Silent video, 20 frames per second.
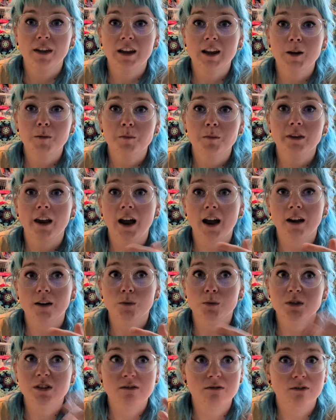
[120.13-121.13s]
themes
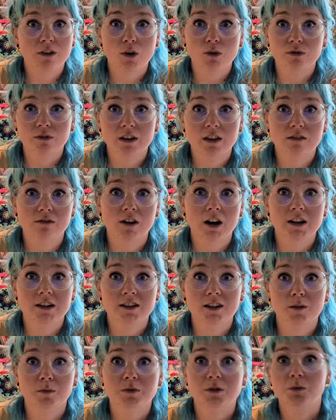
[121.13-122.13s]
and was involved in the
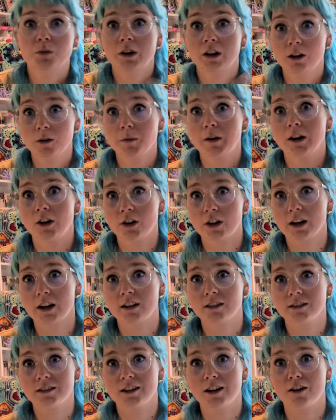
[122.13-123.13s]
write-up. So we're going to be looking
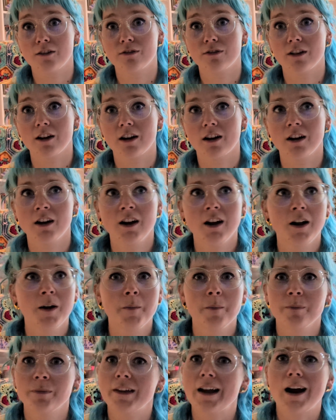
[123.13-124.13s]
at stuff that,
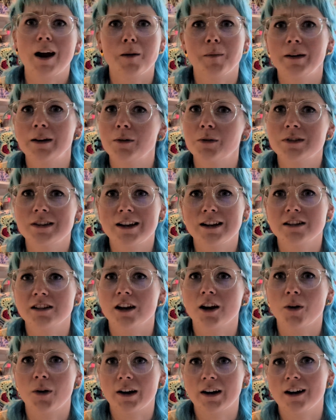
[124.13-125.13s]
I mean, it was years
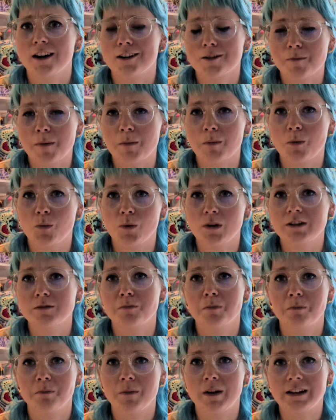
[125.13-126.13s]
ago, I can't remember which
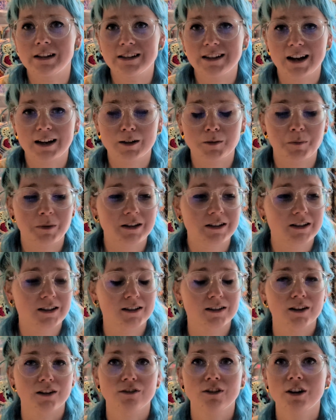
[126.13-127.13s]
exact
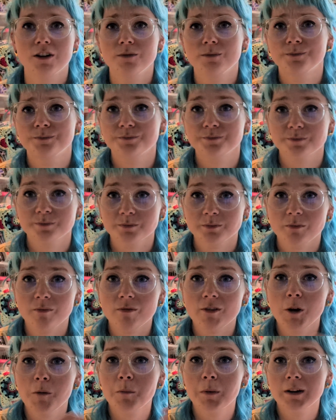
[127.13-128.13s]
pieces I wrote,
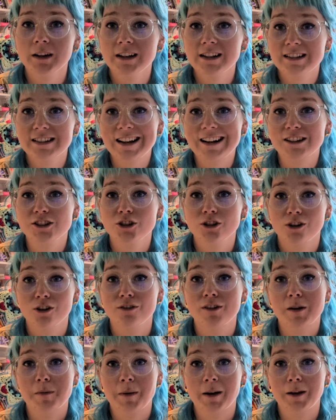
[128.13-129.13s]
but a section
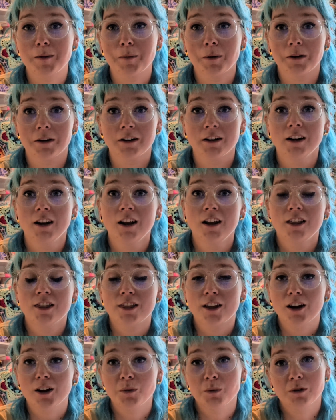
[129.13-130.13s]
of a paper
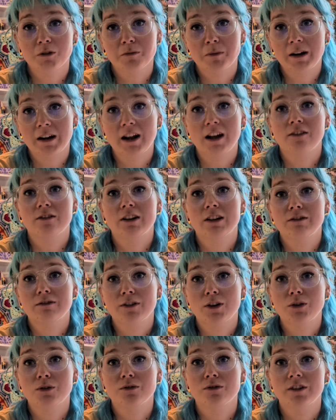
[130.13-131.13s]
that I would have been heavily
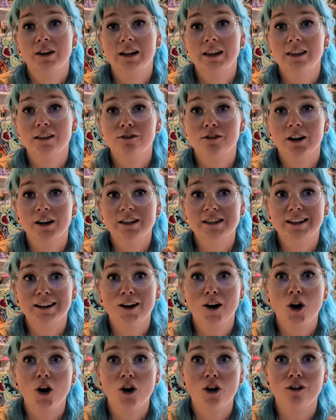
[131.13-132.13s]
involved in the writing
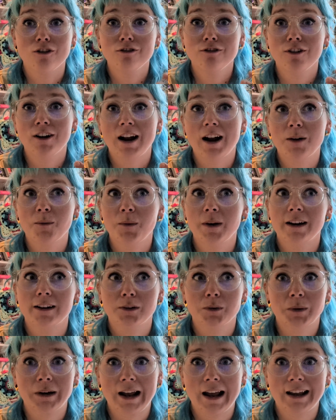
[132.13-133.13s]
of, and we're
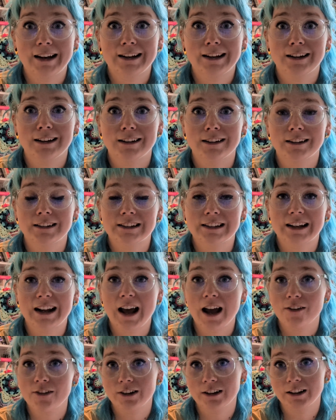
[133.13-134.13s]
going to analyse and
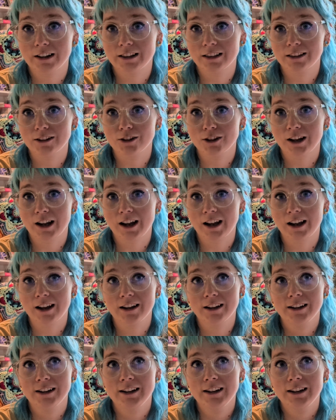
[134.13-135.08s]
have a little look at